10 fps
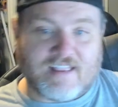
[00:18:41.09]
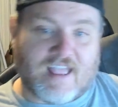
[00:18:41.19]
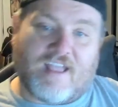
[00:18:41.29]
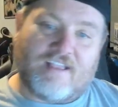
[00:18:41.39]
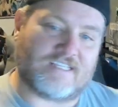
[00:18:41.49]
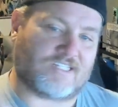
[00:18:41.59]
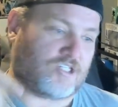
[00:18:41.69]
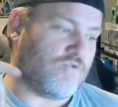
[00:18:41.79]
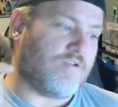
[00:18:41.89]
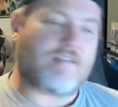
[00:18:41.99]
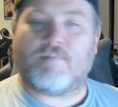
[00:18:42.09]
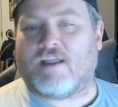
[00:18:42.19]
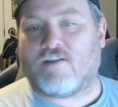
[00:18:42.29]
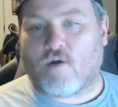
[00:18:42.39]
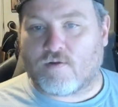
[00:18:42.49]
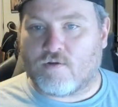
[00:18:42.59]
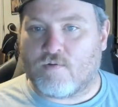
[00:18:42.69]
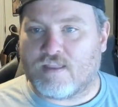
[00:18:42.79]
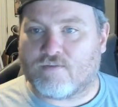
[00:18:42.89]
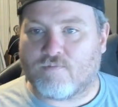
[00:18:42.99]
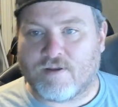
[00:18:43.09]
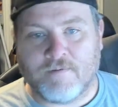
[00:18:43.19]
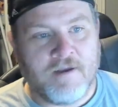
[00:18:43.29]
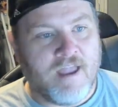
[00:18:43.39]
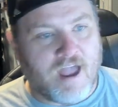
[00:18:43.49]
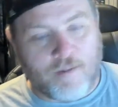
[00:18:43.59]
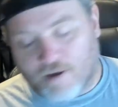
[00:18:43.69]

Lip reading: as soon as I'm done doing this one, I'm going